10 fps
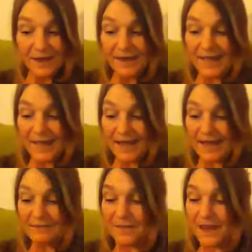Okay, I
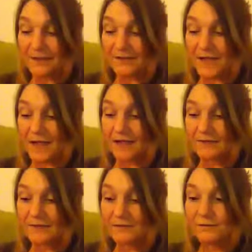left the house at
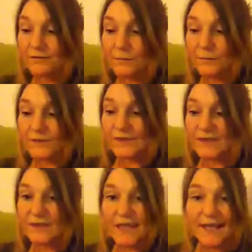
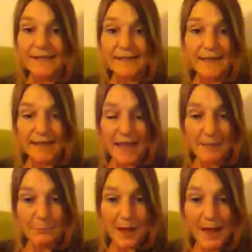146 and I
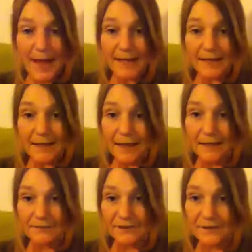came back at
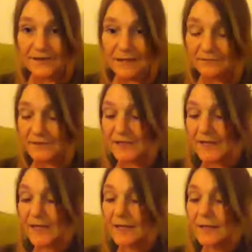
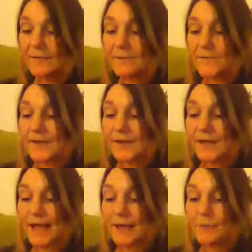170.
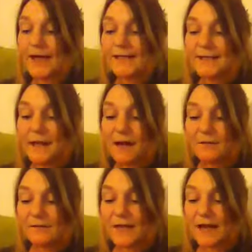Okay, waited
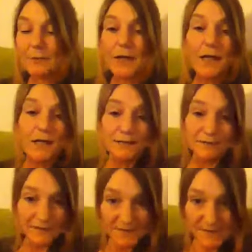half an hour,
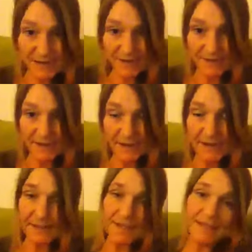160,
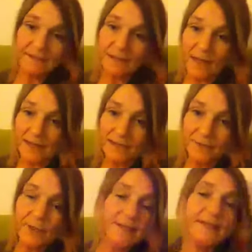because I didn't
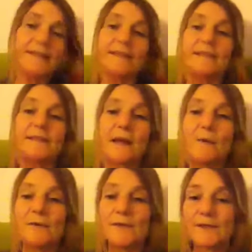do anything to
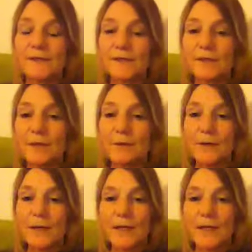start with, because, you know,